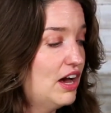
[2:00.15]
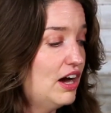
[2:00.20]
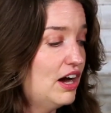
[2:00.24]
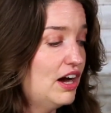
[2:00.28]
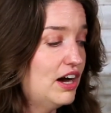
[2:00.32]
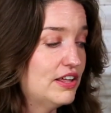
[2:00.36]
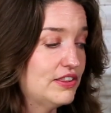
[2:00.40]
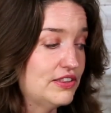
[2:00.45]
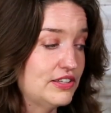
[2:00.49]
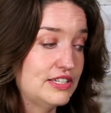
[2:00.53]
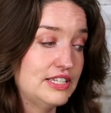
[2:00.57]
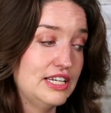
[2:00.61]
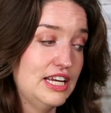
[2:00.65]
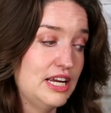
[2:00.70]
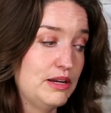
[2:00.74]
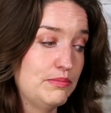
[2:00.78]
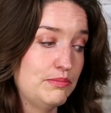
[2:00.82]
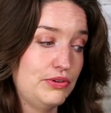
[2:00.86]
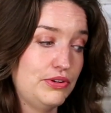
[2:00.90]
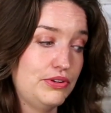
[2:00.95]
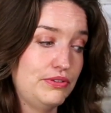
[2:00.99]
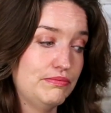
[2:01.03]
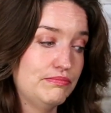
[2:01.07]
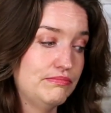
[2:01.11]
on the
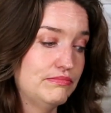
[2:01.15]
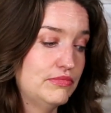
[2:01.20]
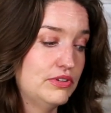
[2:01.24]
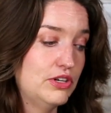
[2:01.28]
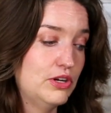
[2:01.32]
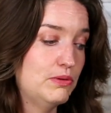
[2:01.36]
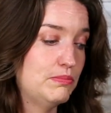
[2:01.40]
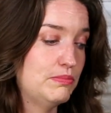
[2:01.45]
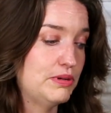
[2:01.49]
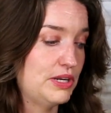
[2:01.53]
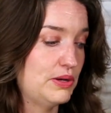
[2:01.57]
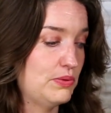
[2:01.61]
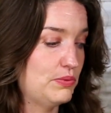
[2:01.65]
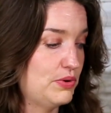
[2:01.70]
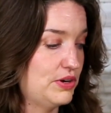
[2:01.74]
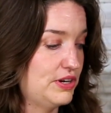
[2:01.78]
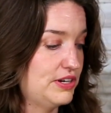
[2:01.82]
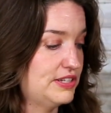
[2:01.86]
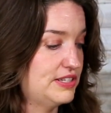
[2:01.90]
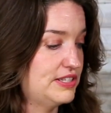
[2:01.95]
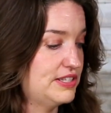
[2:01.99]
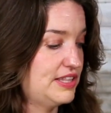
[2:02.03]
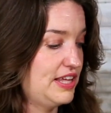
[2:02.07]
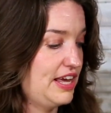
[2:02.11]
table. Nobody
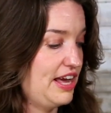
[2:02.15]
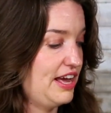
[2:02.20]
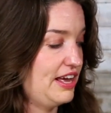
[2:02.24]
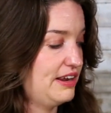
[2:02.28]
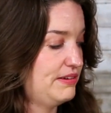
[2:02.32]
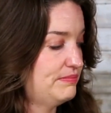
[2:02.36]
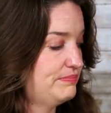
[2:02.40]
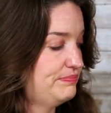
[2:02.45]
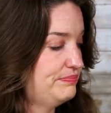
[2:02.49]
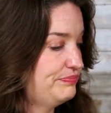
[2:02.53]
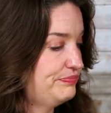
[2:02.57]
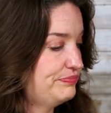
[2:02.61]
wants that.